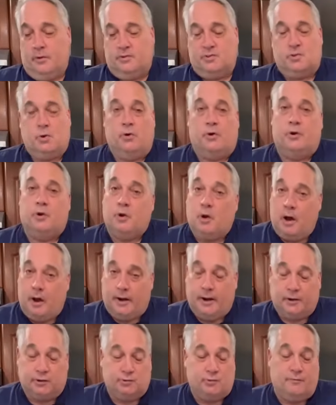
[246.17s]
is good, not
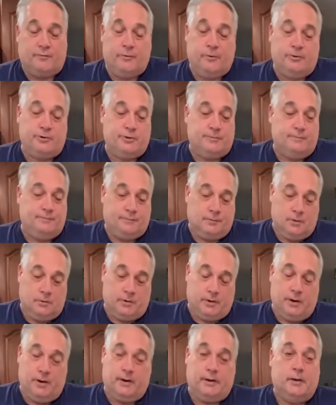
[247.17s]
extra virgin.
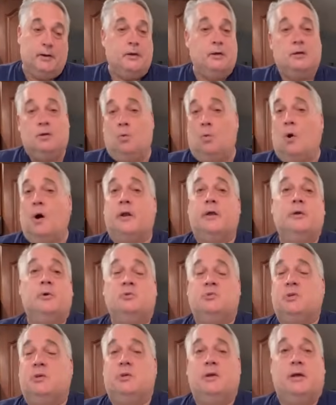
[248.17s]
Okay, you want to
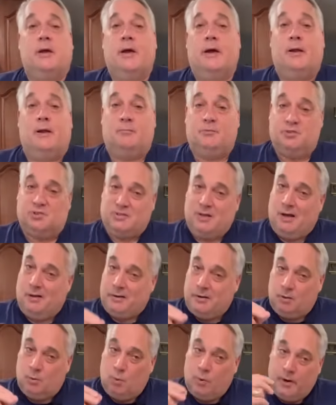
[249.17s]
use it, you can. I'm just telling
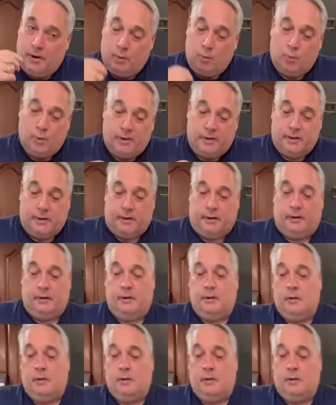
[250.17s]
you the way we did it.